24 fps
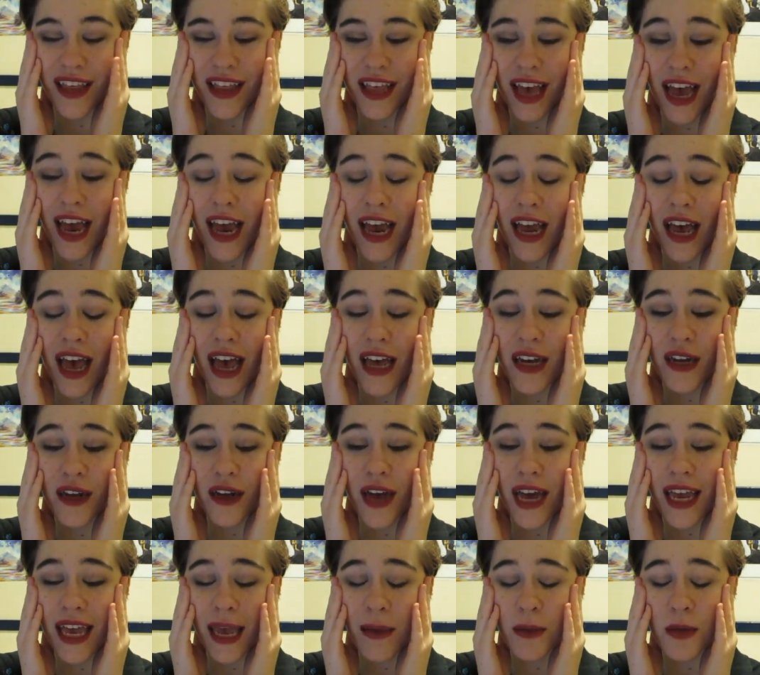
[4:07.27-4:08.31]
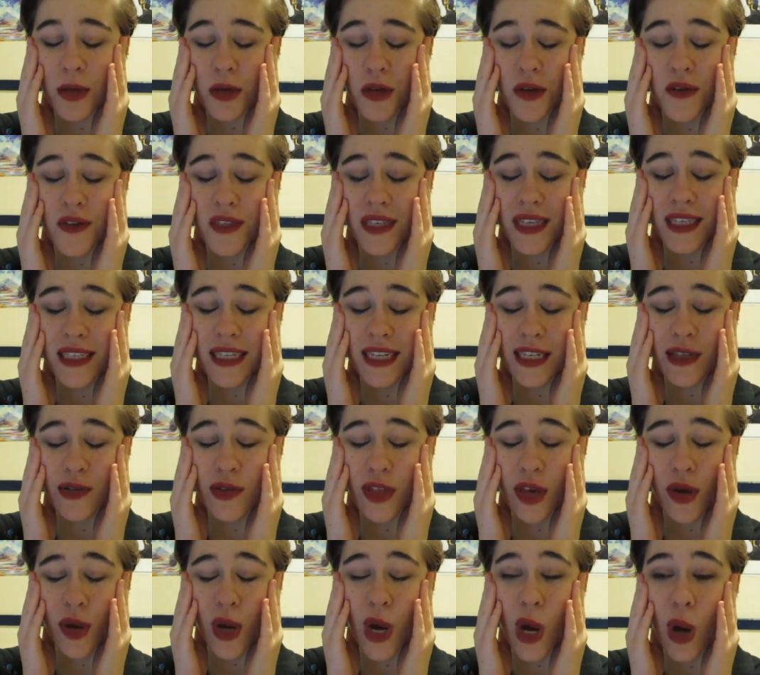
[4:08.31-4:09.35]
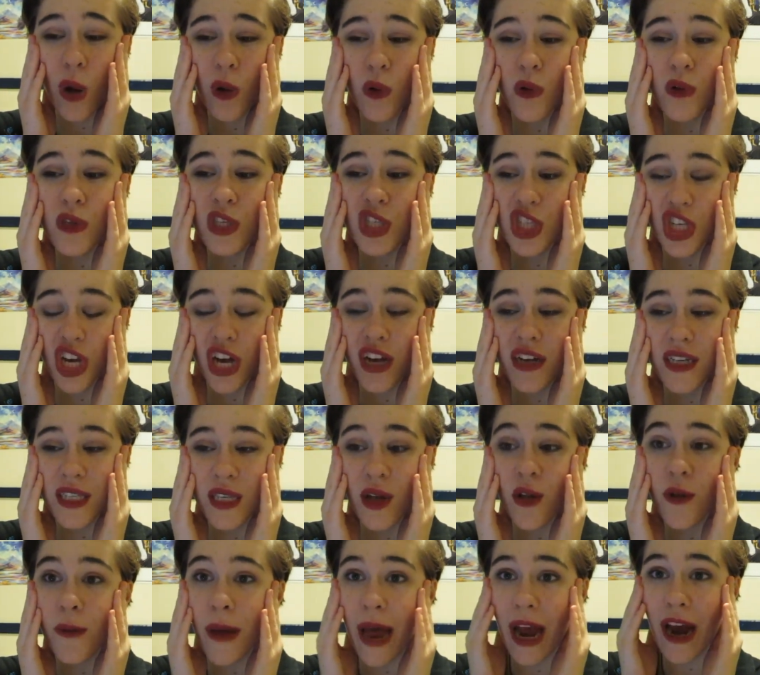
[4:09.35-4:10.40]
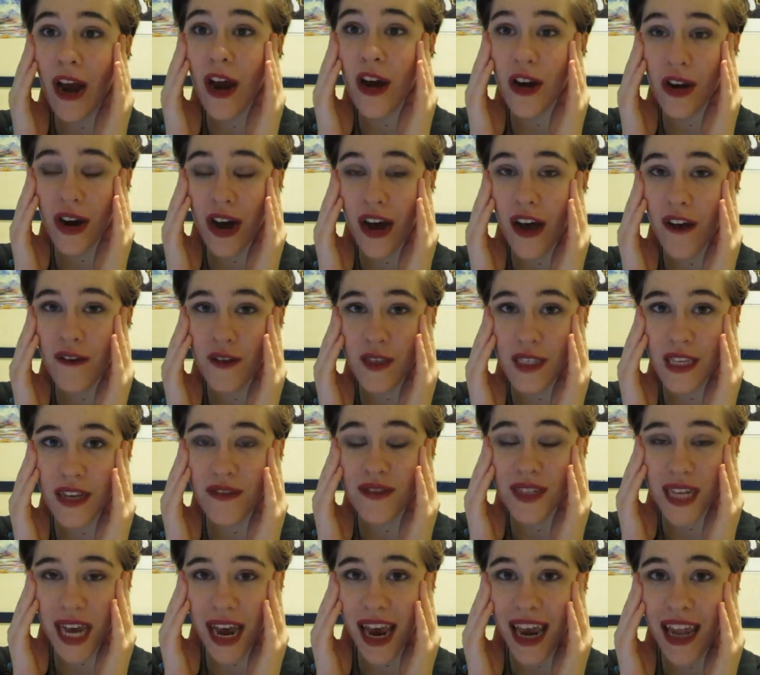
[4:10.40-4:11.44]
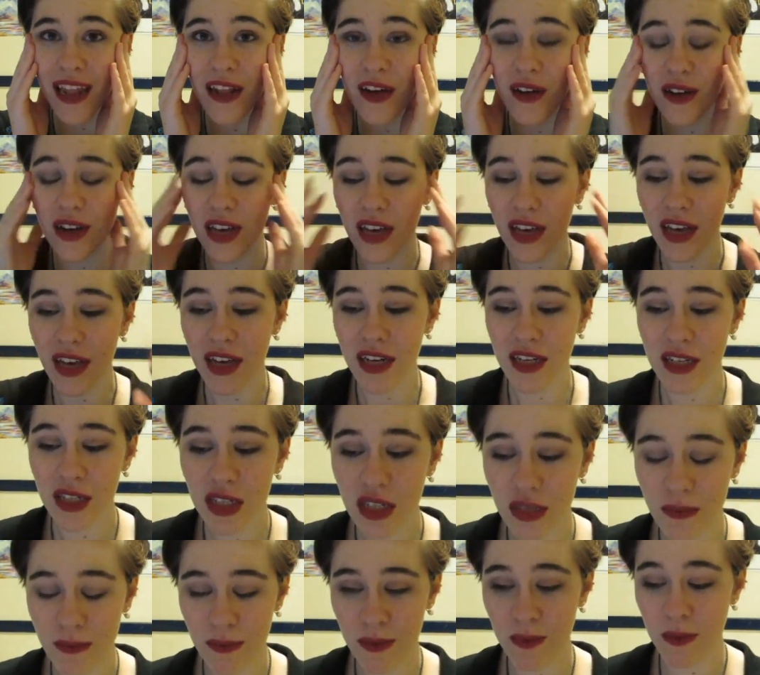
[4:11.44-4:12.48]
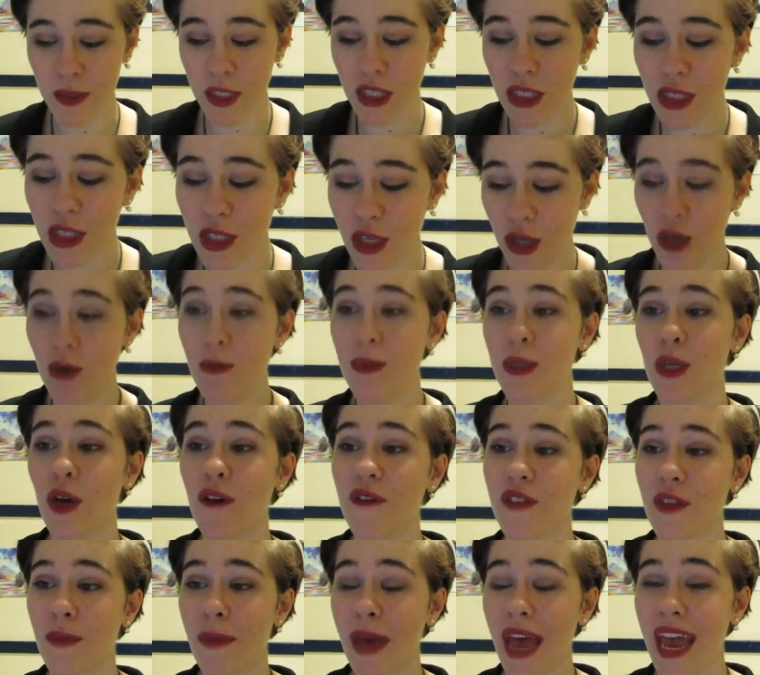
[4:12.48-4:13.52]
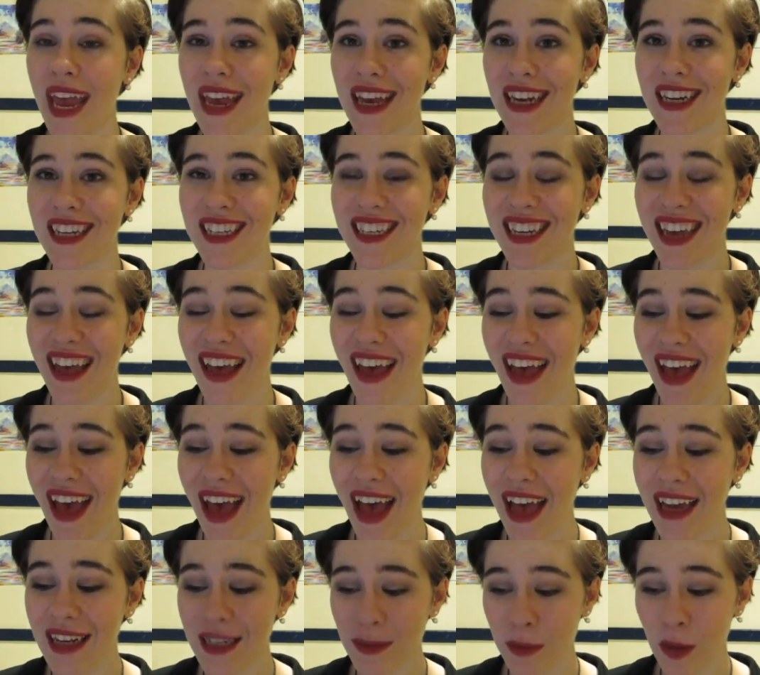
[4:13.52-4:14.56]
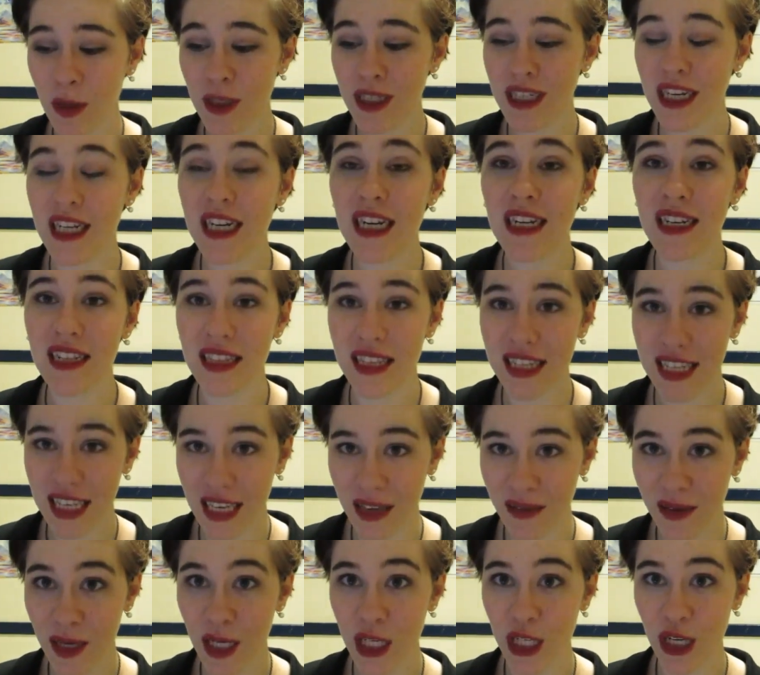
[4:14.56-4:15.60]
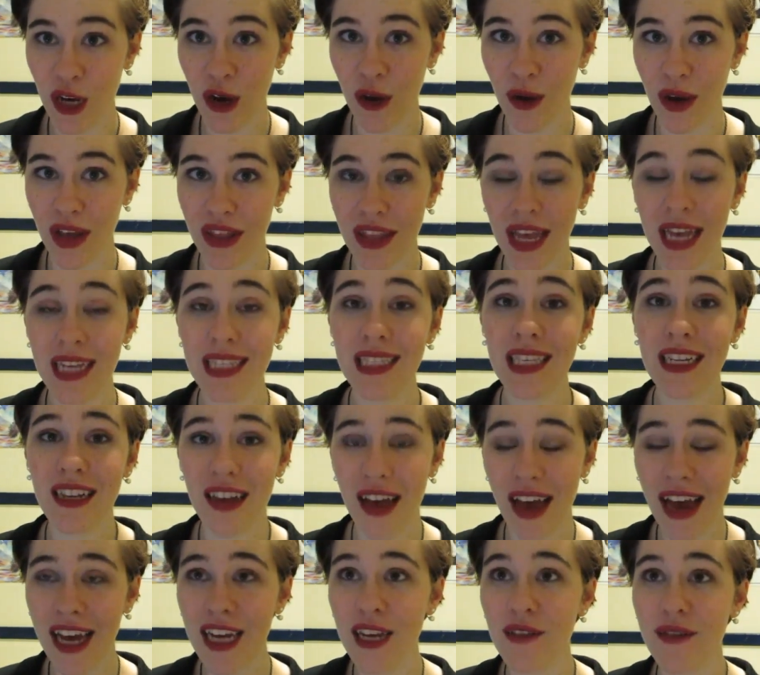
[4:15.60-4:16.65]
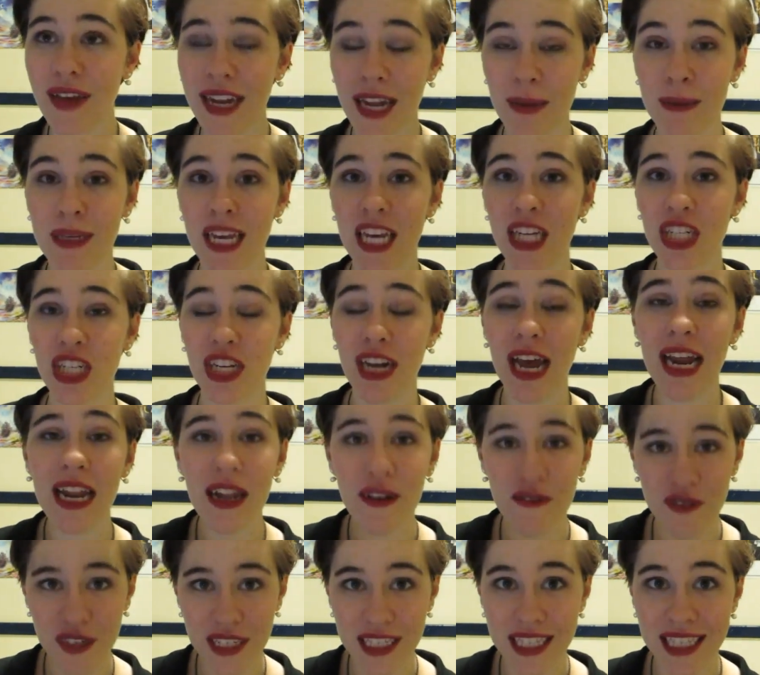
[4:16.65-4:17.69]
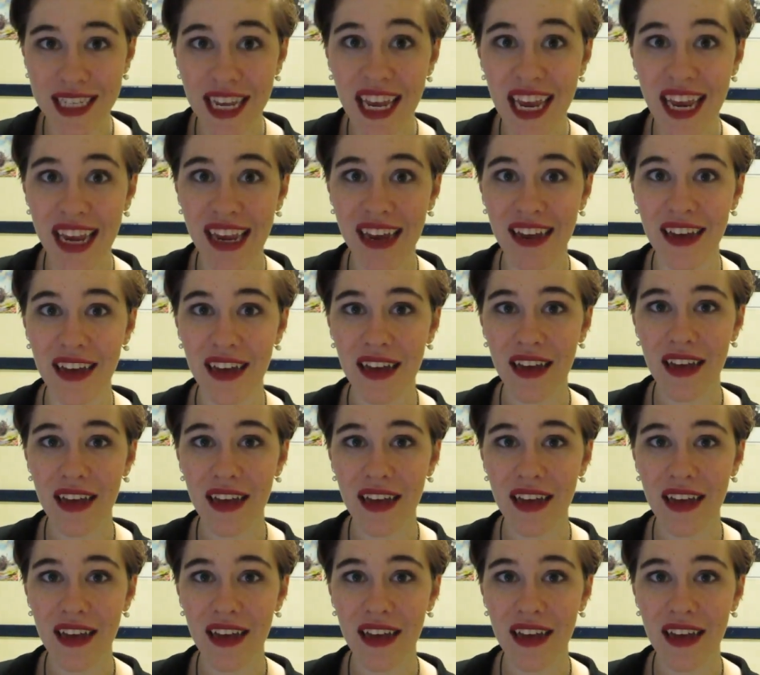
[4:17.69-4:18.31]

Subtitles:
I kept on noticing scenes where there were whole chunks, whole paragraphs of dialogue just scooped off the page and deposited into the TV show. And that's the kind of adaptation I love to see.